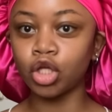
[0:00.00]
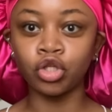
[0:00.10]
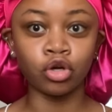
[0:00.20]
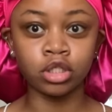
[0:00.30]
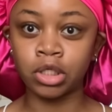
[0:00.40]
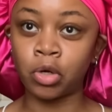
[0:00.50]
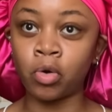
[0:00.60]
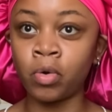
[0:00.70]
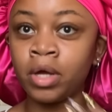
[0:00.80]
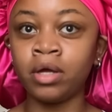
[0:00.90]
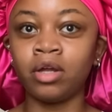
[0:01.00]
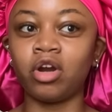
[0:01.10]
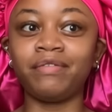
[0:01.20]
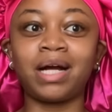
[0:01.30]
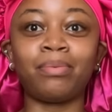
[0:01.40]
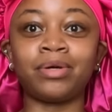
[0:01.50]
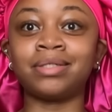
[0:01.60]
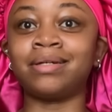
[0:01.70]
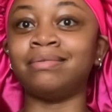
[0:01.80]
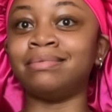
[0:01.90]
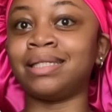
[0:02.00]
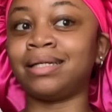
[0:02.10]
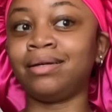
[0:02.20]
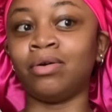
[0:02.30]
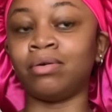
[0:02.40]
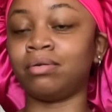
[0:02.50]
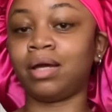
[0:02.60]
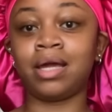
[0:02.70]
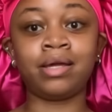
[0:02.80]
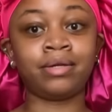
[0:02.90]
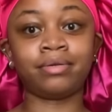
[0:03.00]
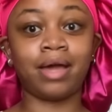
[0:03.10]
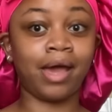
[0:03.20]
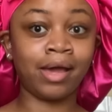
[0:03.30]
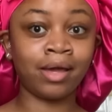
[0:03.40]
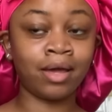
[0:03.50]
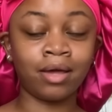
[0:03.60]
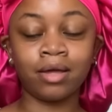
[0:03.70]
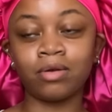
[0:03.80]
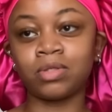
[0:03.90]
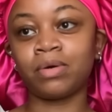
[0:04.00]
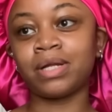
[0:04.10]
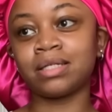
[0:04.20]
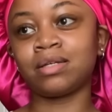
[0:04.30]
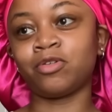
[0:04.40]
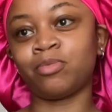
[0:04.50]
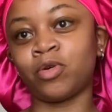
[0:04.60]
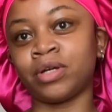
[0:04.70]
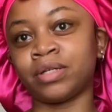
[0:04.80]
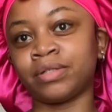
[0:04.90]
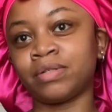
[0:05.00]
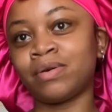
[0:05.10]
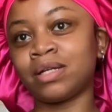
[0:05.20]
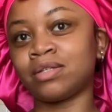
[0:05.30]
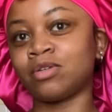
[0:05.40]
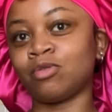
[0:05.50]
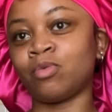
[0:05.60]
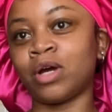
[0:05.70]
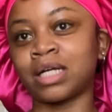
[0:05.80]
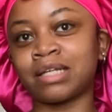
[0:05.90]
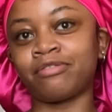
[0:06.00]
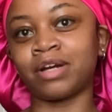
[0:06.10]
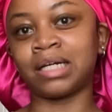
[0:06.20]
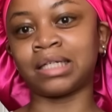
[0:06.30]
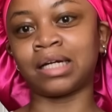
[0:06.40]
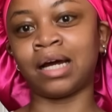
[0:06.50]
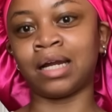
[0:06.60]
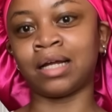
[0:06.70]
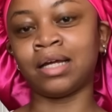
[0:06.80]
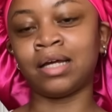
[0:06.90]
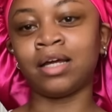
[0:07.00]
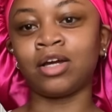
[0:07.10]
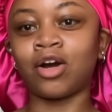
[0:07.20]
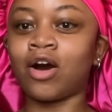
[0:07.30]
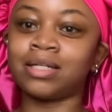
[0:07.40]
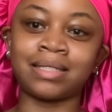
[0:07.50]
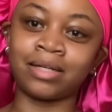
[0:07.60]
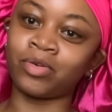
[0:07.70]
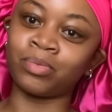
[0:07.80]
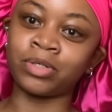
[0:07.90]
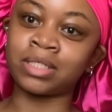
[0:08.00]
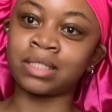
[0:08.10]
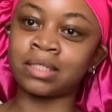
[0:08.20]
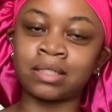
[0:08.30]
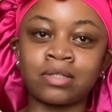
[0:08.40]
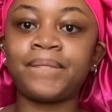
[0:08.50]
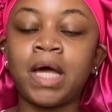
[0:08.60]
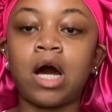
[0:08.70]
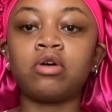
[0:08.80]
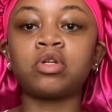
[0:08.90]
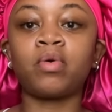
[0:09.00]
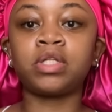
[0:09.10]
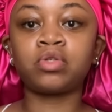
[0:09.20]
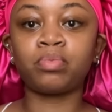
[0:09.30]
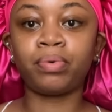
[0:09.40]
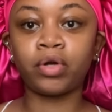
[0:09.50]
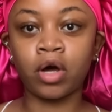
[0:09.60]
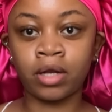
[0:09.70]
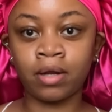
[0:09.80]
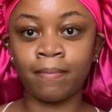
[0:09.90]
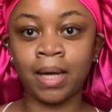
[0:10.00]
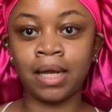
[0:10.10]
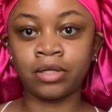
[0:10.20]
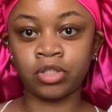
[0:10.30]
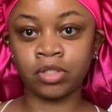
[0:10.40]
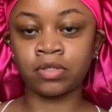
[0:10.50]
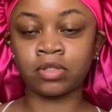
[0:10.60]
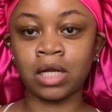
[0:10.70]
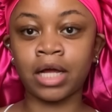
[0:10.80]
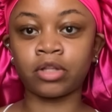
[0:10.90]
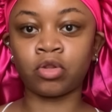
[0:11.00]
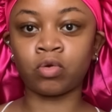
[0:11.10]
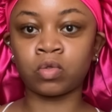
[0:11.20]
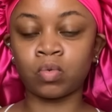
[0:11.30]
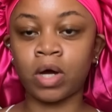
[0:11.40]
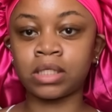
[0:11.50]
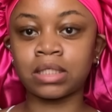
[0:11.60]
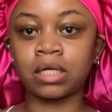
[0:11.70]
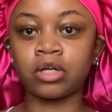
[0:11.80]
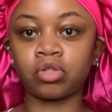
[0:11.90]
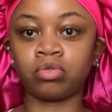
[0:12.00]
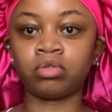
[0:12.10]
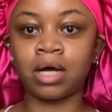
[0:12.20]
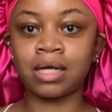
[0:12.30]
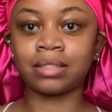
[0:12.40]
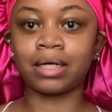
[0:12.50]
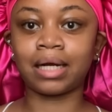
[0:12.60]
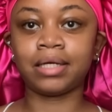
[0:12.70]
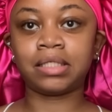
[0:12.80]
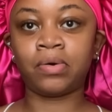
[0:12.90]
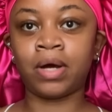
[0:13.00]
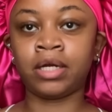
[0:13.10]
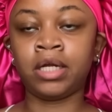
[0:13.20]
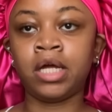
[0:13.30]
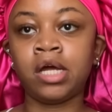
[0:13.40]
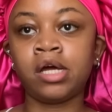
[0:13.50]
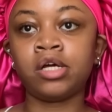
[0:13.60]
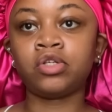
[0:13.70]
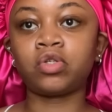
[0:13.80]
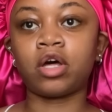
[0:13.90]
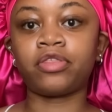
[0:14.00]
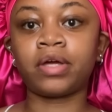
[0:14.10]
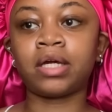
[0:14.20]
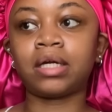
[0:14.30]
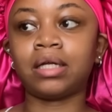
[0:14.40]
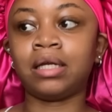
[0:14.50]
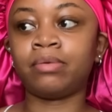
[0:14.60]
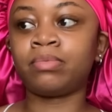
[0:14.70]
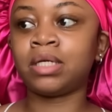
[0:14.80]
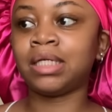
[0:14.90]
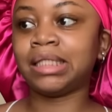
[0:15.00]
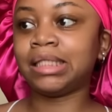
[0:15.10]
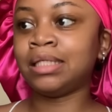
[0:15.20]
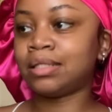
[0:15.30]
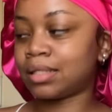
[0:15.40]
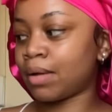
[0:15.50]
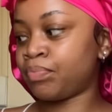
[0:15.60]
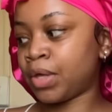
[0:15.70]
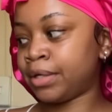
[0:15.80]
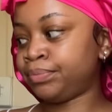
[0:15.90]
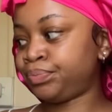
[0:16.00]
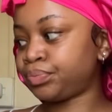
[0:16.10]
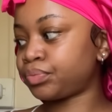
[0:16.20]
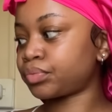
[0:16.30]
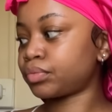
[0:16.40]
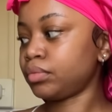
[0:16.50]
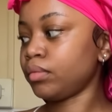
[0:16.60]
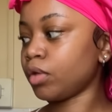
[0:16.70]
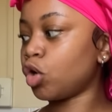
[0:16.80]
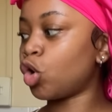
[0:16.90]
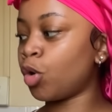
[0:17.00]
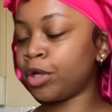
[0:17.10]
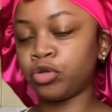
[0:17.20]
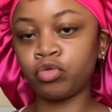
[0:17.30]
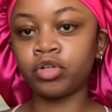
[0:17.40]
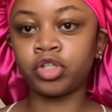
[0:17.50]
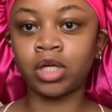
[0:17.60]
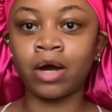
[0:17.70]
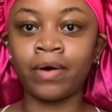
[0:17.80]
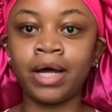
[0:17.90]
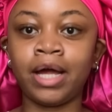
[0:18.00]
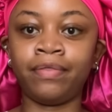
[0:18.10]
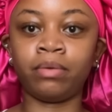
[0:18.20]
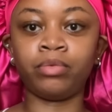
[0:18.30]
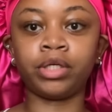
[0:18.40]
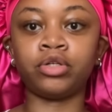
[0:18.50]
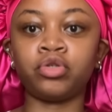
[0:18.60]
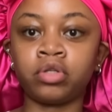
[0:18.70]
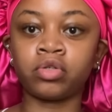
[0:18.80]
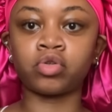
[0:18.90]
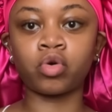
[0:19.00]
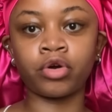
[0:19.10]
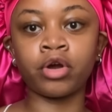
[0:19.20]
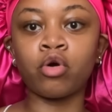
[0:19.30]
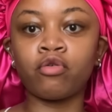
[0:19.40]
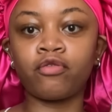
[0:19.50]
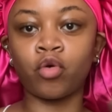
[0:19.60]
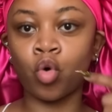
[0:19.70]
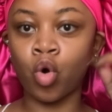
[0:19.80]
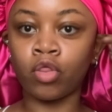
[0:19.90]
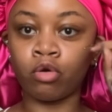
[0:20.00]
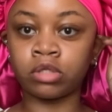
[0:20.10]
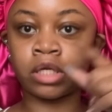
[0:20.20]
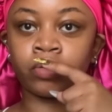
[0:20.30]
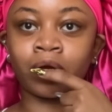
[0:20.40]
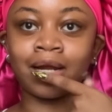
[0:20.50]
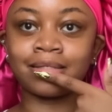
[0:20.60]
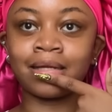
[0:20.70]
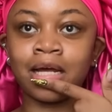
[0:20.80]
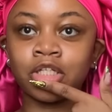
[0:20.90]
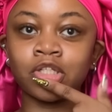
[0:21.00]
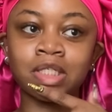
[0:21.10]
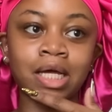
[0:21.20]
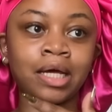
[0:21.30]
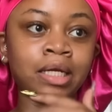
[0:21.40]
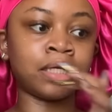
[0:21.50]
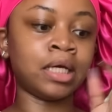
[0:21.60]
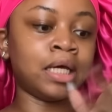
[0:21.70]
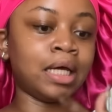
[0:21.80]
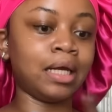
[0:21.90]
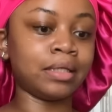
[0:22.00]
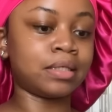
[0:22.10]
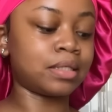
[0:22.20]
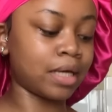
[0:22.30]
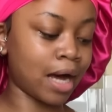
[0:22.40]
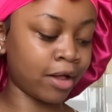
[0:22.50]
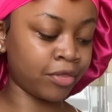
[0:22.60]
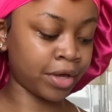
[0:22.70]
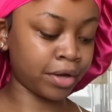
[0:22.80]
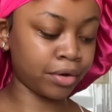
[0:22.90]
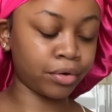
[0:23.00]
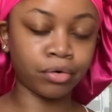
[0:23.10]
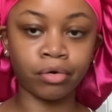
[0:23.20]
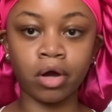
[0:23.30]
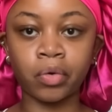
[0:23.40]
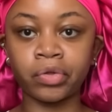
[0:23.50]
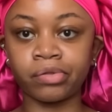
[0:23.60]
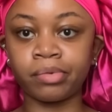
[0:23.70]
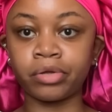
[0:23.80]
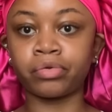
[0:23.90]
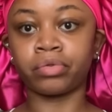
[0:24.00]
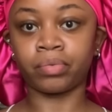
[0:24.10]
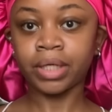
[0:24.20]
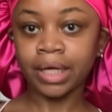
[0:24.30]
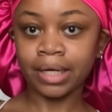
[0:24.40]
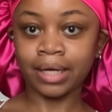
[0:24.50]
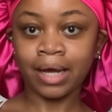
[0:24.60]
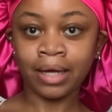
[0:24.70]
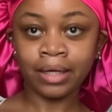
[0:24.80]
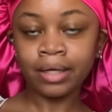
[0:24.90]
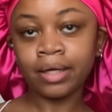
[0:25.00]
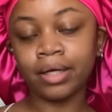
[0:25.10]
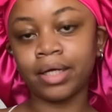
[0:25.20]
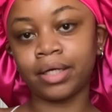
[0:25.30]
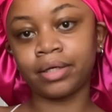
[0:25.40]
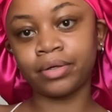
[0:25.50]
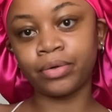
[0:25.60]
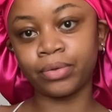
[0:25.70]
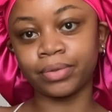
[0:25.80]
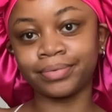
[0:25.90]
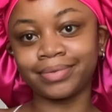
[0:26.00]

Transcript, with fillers: years ago not even a couple years ago Jay oh hey hey so it's a moy so it's a moy God's little mercies I also want to put on my lashes like those ones that I showed you guys like cluster one so I think let me eat something go and do the shower and then we can do the tutorial for those little cluster lashes and let's see how they rock with me through the weekend yeah cool